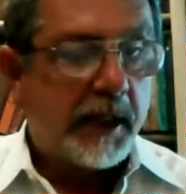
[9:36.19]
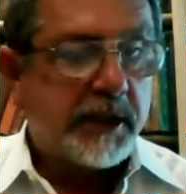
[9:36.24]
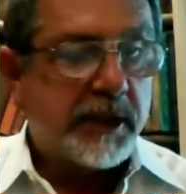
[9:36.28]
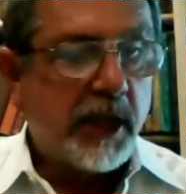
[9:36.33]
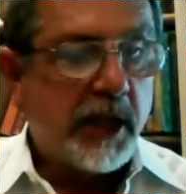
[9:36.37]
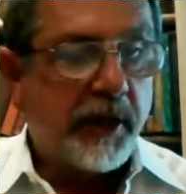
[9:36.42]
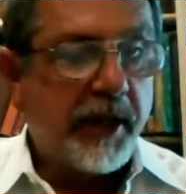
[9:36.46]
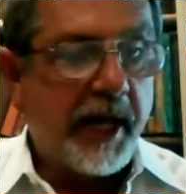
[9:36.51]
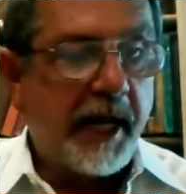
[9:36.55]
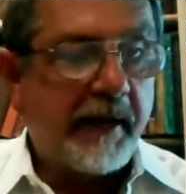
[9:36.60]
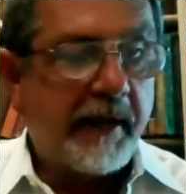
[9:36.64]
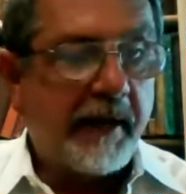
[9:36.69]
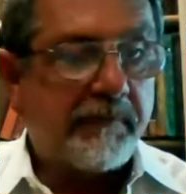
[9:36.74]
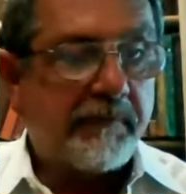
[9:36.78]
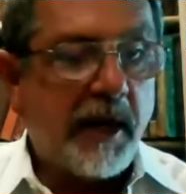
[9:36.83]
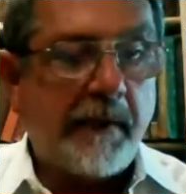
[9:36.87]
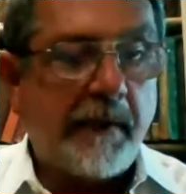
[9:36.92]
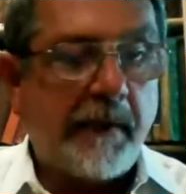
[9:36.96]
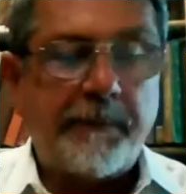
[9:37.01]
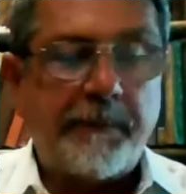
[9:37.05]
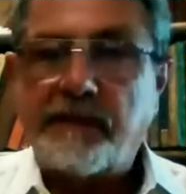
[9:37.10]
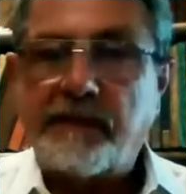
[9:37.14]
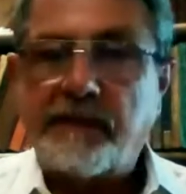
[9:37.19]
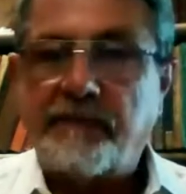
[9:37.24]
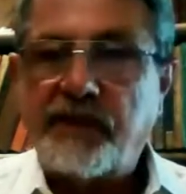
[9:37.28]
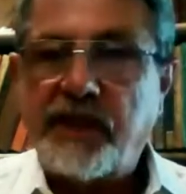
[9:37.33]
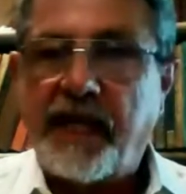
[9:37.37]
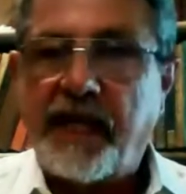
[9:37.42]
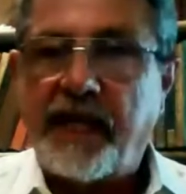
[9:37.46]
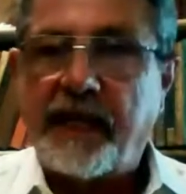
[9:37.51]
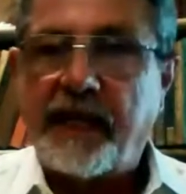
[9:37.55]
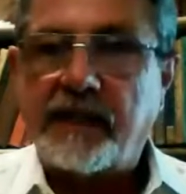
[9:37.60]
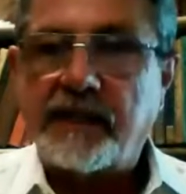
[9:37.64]
So they have copies of
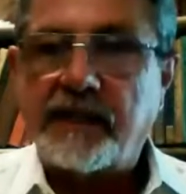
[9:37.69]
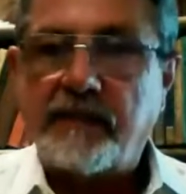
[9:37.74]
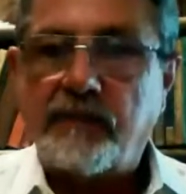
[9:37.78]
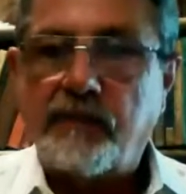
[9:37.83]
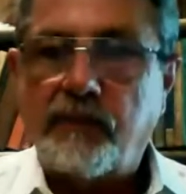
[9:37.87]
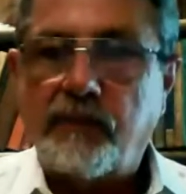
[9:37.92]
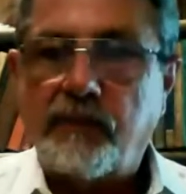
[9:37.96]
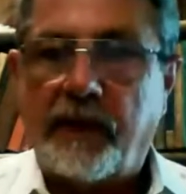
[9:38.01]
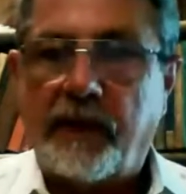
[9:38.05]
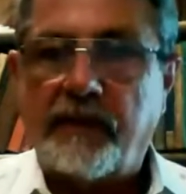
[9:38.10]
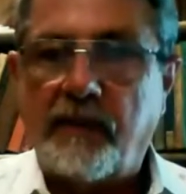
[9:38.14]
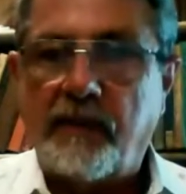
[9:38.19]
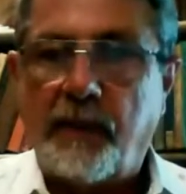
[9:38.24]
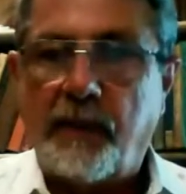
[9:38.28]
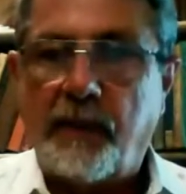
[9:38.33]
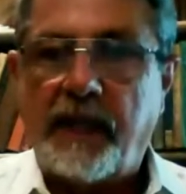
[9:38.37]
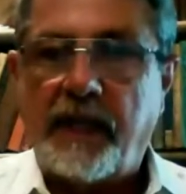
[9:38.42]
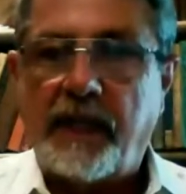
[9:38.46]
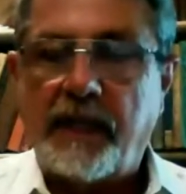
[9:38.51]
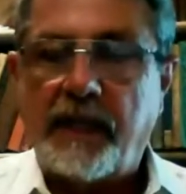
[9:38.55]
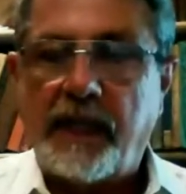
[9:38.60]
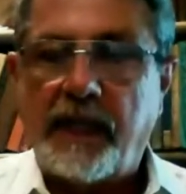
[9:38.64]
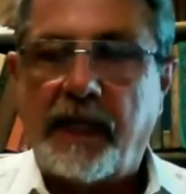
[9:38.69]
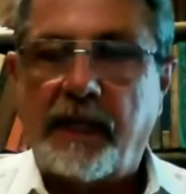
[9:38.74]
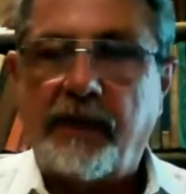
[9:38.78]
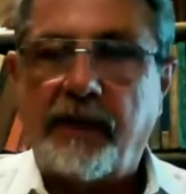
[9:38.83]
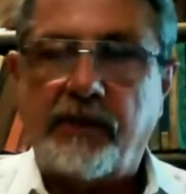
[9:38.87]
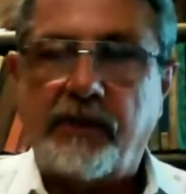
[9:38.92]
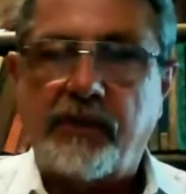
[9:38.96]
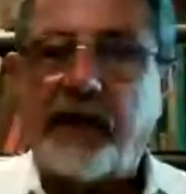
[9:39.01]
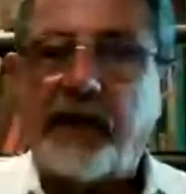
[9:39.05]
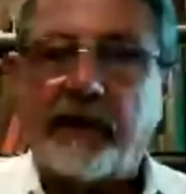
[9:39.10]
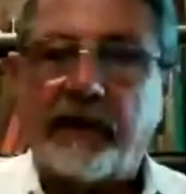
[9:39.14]
checks written to me, and
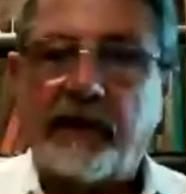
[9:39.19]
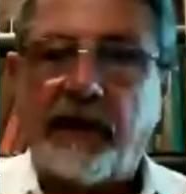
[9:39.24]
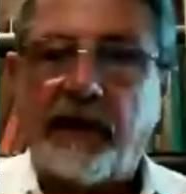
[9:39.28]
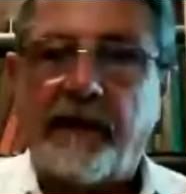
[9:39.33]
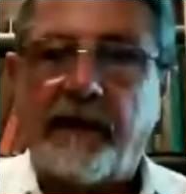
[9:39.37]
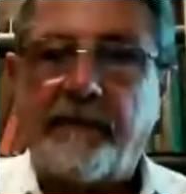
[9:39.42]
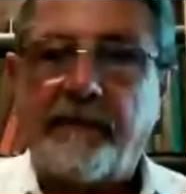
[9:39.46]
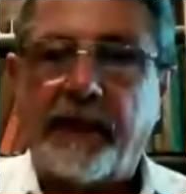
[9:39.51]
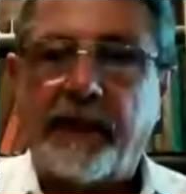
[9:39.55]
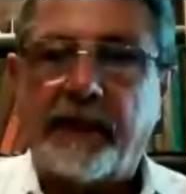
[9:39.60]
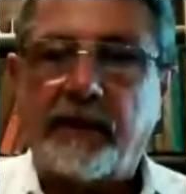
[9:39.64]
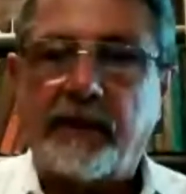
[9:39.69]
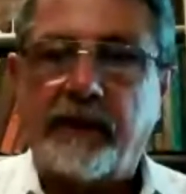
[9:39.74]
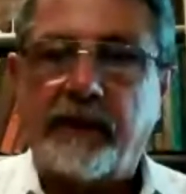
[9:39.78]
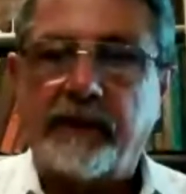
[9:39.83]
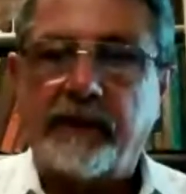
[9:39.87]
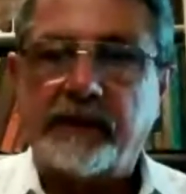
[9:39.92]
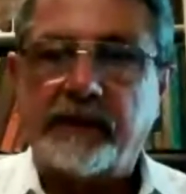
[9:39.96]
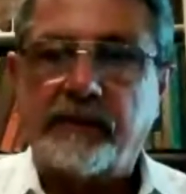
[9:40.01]
they're trying to claim that that